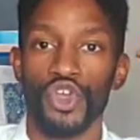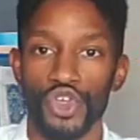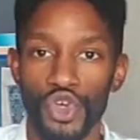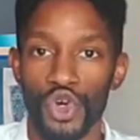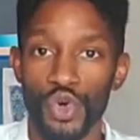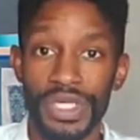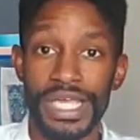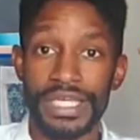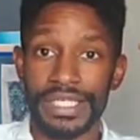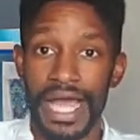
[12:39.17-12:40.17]
You
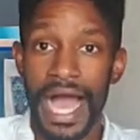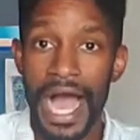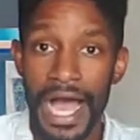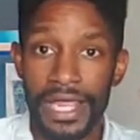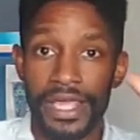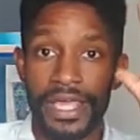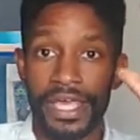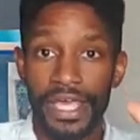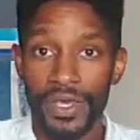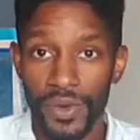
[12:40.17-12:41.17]
cannot
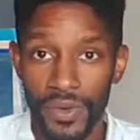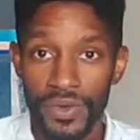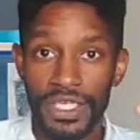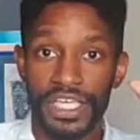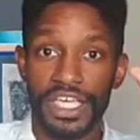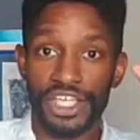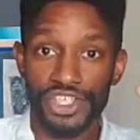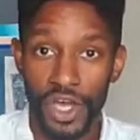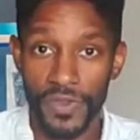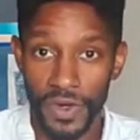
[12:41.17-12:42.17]
heal
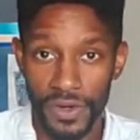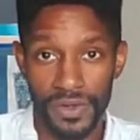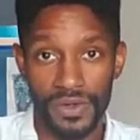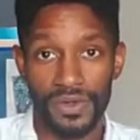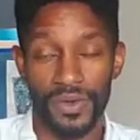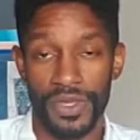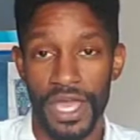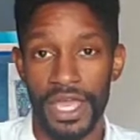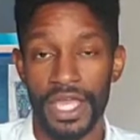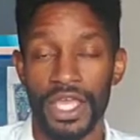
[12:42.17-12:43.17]
each other.
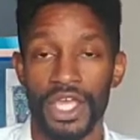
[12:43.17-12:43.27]
Okay?